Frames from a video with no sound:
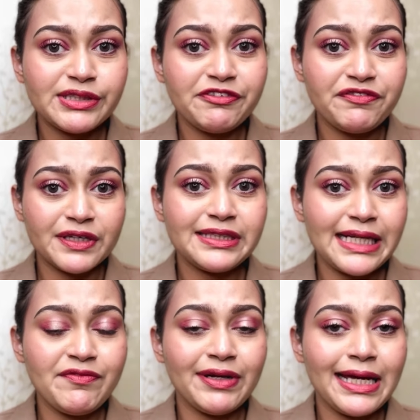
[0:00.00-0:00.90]
the first
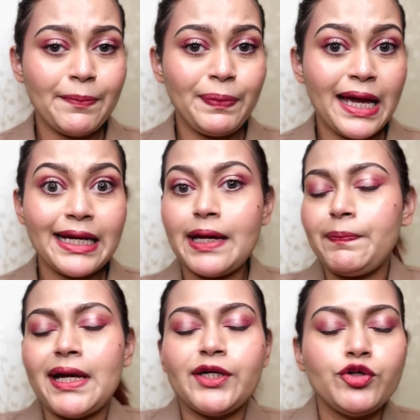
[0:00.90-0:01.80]
time when I
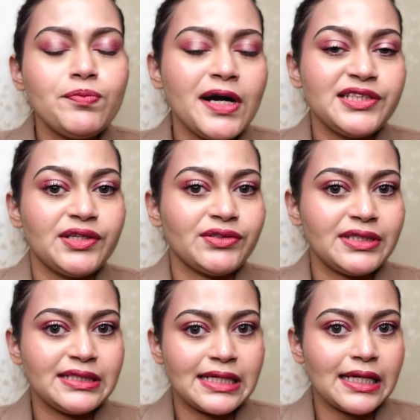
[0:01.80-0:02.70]
applied too much, it was a
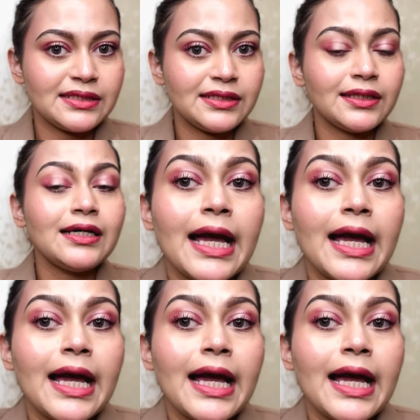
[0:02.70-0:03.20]
disaster.